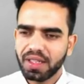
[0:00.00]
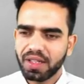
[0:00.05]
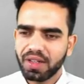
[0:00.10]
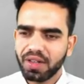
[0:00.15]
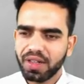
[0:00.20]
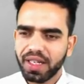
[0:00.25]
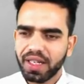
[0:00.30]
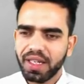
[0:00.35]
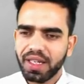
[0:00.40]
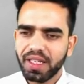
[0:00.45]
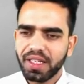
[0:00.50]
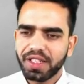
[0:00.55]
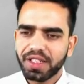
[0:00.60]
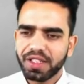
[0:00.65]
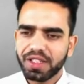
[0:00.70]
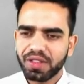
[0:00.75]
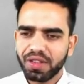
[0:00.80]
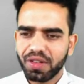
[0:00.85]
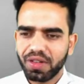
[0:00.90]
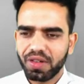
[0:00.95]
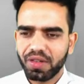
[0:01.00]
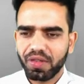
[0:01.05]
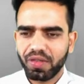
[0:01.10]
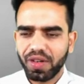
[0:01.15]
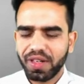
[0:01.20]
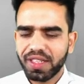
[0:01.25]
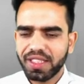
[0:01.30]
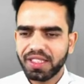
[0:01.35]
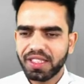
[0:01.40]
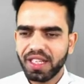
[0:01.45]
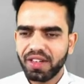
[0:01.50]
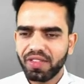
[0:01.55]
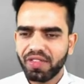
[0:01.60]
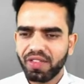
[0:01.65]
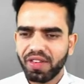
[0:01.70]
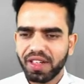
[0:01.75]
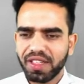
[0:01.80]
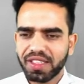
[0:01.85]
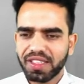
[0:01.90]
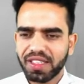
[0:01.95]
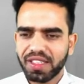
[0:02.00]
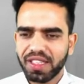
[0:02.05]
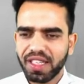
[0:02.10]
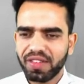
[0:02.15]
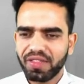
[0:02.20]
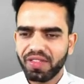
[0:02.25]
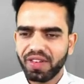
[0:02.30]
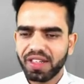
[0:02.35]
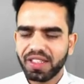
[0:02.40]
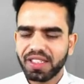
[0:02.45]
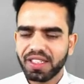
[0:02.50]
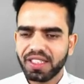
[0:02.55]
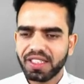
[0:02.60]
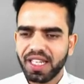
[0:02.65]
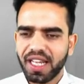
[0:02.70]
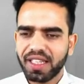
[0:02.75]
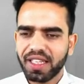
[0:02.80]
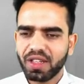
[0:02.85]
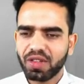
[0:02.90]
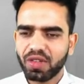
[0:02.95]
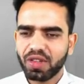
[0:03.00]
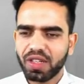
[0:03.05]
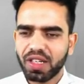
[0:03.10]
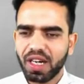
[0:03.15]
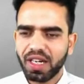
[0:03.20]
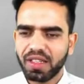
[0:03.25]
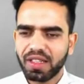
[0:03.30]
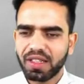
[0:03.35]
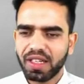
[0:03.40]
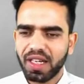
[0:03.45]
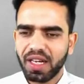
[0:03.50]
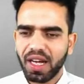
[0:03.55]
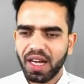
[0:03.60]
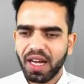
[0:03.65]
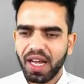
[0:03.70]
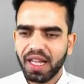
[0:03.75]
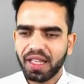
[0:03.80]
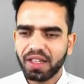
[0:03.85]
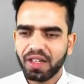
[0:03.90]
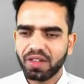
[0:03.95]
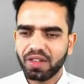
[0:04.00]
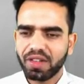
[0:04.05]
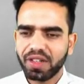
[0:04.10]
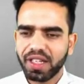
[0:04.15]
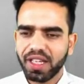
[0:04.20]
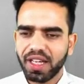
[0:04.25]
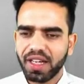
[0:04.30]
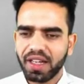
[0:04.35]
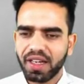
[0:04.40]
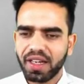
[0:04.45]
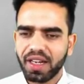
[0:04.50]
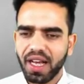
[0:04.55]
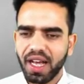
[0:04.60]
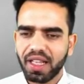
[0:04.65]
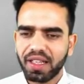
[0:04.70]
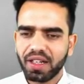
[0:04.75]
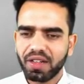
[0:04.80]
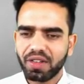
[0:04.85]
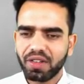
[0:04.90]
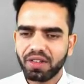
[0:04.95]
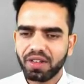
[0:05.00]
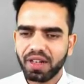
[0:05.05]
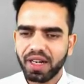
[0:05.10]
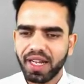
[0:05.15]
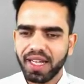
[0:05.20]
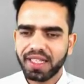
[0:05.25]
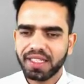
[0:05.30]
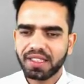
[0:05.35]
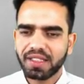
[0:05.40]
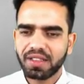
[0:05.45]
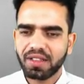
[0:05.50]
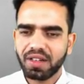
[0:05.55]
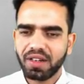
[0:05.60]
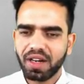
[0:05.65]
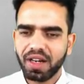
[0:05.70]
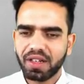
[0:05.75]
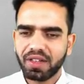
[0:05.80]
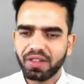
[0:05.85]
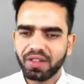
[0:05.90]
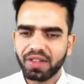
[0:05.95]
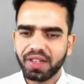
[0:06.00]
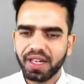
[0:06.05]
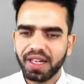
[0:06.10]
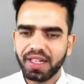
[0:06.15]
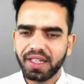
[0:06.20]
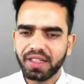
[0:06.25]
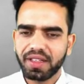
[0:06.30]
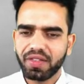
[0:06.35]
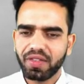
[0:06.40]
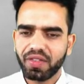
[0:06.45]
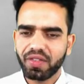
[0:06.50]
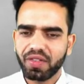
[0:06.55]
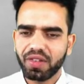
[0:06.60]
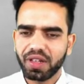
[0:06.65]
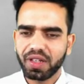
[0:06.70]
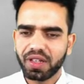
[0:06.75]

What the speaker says: Okay, so what is their function? Their function is either to cut, either to tear, either to crush, or to grind the food.